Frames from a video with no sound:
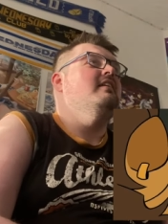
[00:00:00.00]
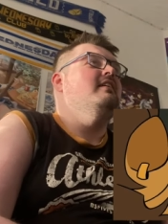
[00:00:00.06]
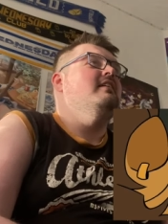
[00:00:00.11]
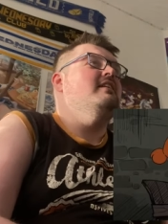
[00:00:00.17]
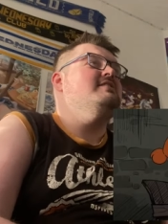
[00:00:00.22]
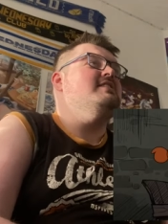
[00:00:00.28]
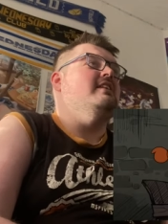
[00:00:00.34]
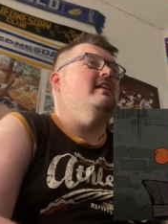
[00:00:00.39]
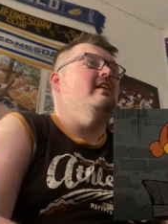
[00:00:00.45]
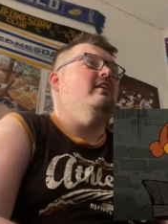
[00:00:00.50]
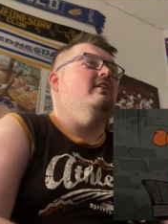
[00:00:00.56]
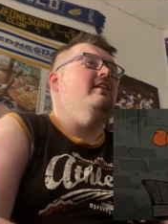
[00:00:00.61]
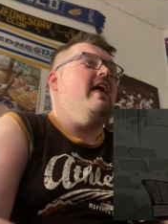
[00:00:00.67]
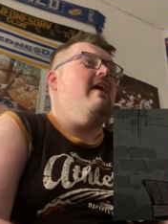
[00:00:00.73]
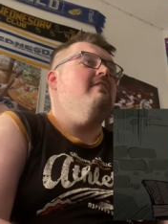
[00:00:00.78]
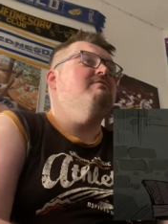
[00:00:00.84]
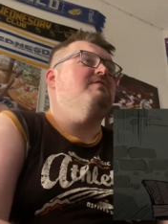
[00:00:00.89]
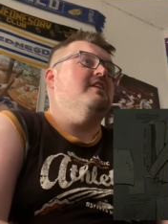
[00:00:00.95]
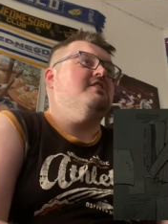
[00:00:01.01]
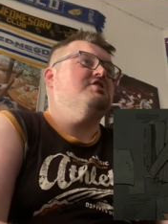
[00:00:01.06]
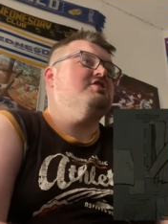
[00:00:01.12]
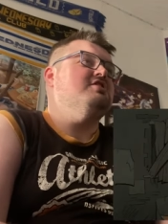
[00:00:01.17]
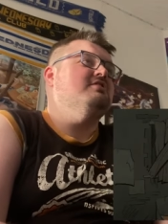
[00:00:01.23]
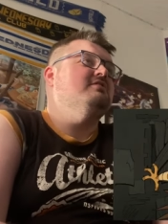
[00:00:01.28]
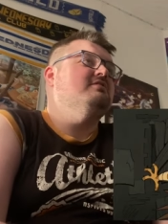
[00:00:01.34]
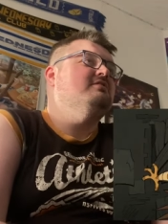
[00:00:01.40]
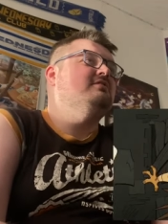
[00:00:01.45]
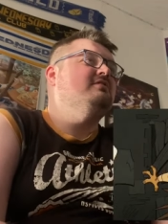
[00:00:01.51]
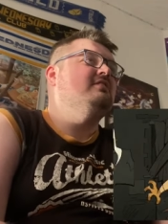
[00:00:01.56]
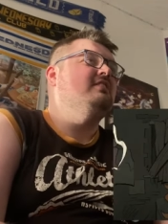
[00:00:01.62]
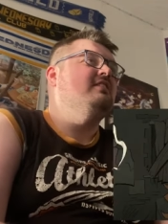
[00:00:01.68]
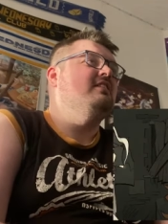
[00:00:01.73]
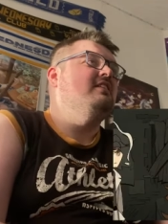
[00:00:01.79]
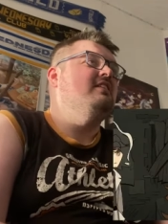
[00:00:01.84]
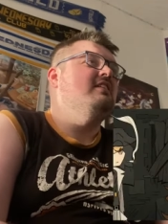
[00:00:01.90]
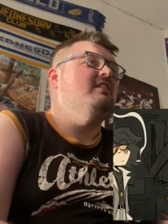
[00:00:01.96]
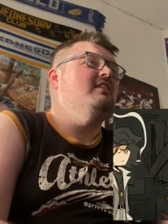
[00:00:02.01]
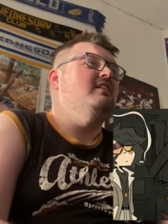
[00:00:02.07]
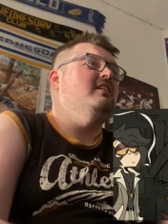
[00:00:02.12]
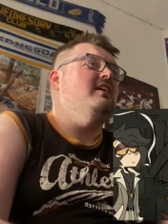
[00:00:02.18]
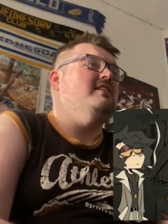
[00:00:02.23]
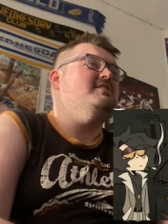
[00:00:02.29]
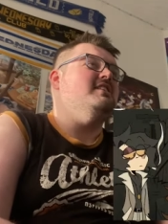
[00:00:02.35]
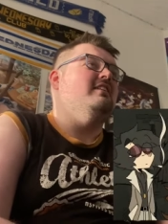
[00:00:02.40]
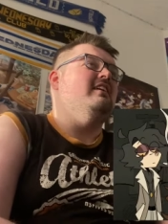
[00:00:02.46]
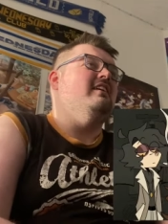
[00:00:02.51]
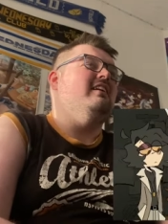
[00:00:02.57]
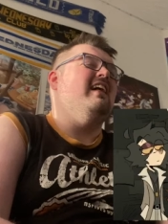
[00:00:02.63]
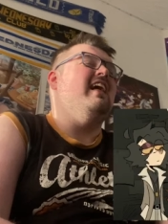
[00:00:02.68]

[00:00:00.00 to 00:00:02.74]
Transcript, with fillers: It's a little That's infant. Baby, it's a little.